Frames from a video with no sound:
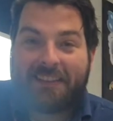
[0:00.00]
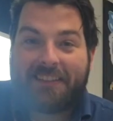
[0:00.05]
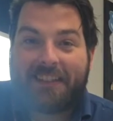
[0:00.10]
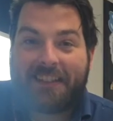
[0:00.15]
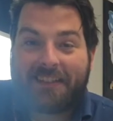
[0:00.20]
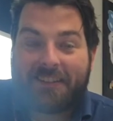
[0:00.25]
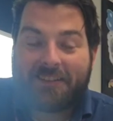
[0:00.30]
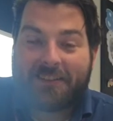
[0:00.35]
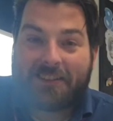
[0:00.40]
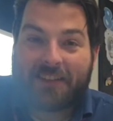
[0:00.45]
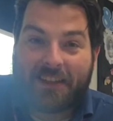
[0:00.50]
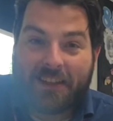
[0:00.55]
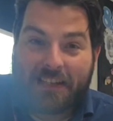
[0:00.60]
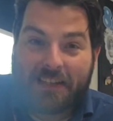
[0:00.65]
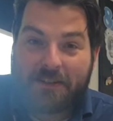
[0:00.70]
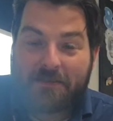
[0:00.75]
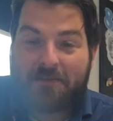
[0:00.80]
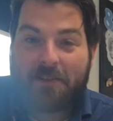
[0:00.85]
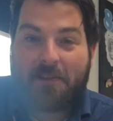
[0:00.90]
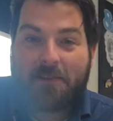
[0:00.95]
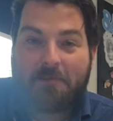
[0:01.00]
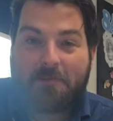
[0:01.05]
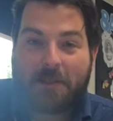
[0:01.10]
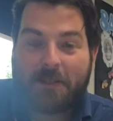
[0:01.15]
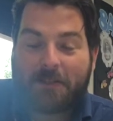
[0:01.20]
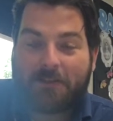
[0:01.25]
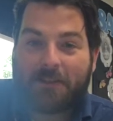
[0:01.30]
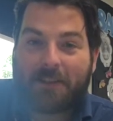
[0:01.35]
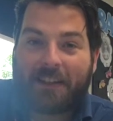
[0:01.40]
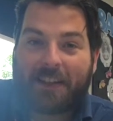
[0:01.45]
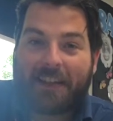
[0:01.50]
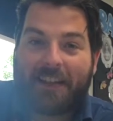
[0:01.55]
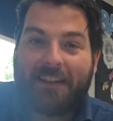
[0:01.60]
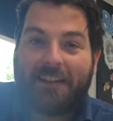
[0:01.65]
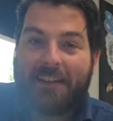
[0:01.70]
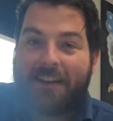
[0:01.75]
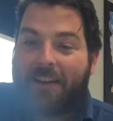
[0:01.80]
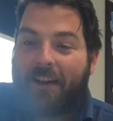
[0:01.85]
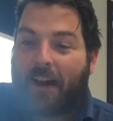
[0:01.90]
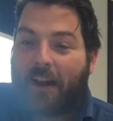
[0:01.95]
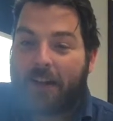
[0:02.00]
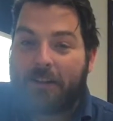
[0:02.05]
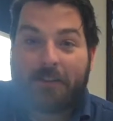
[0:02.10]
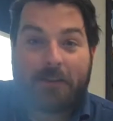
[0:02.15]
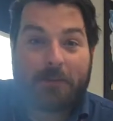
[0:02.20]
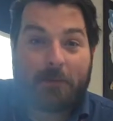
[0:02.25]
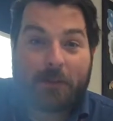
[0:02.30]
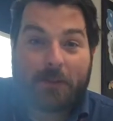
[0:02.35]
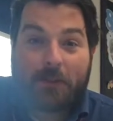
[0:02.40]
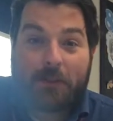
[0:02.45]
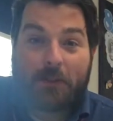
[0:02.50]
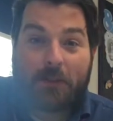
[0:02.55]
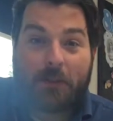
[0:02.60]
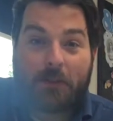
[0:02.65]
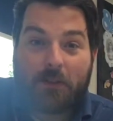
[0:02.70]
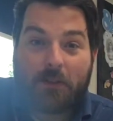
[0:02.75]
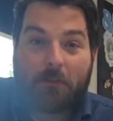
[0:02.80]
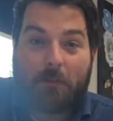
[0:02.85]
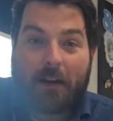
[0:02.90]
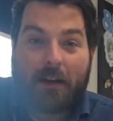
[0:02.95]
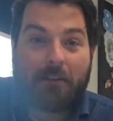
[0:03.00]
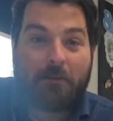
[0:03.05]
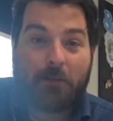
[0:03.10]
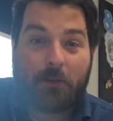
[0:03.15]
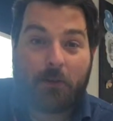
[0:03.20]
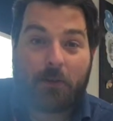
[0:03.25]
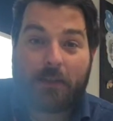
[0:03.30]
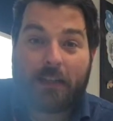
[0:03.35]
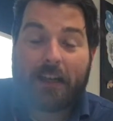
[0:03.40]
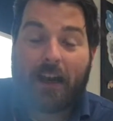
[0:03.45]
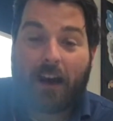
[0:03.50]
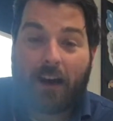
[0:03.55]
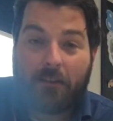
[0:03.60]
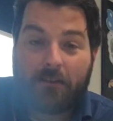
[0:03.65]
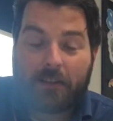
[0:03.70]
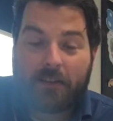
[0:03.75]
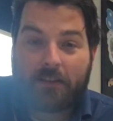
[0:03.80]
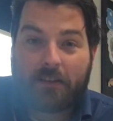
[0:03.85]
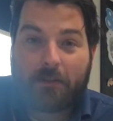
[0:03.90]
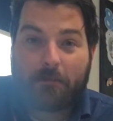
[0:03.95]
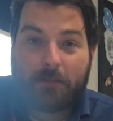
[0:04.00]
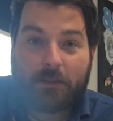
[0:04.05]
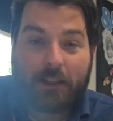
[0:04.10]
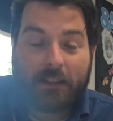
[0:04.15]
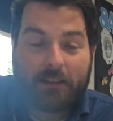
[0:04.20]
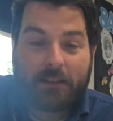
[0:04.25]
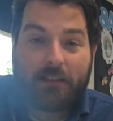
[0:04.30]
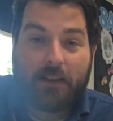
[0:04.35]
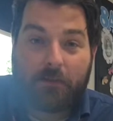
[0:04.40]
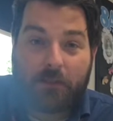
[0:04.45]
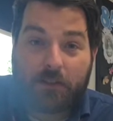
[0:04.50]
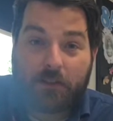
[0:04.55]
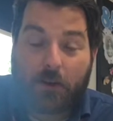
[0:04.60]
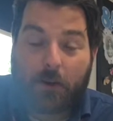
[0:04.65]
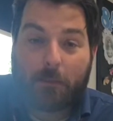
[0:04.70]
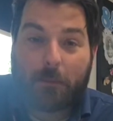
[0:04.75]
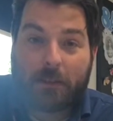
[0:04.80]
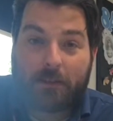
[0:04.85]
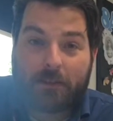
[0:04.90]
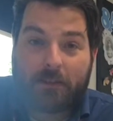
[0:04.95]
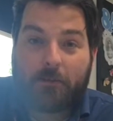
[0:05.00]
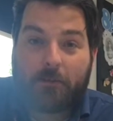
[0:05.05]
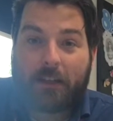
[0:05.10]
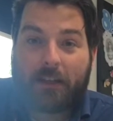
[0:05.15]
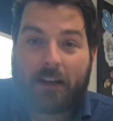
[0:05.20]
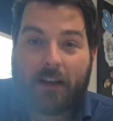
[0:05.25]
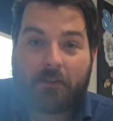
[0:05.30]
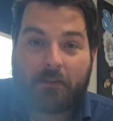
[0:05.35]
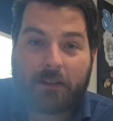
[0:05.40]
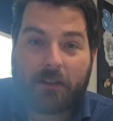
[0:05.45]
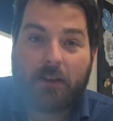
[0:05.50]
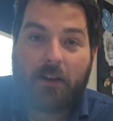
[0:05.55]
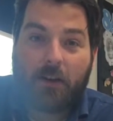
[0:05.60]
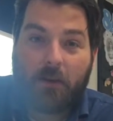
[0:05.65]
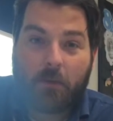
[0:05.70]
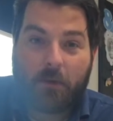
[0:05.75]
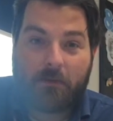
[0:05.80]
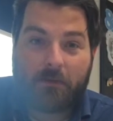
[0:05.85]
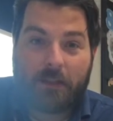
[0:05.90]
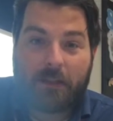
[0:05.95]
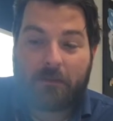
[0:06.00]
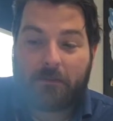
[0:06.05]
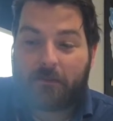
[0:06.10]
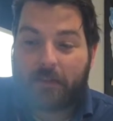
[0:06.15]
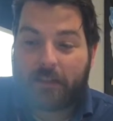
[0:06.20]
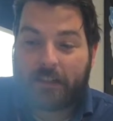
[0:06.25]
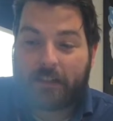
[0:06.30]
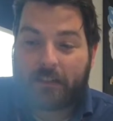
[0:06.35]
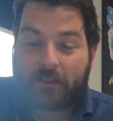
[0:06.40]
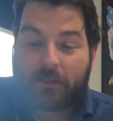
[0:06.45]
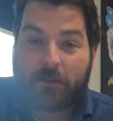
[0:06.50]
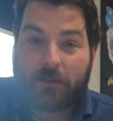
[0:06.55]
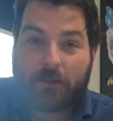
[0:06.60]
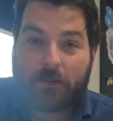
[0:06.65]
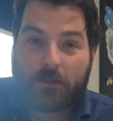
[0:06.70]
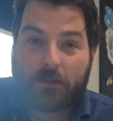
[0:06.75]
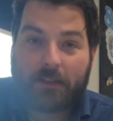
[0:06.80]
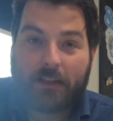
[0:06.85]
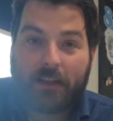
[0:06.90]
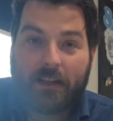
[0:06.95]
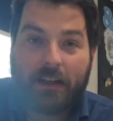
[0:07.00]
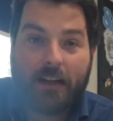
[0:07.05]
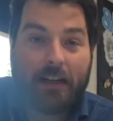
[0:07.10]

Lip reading: Little. Thank you very much for that. I just wanted to talk to you about a few of the other subjects and the other topics that we cover within the physics course.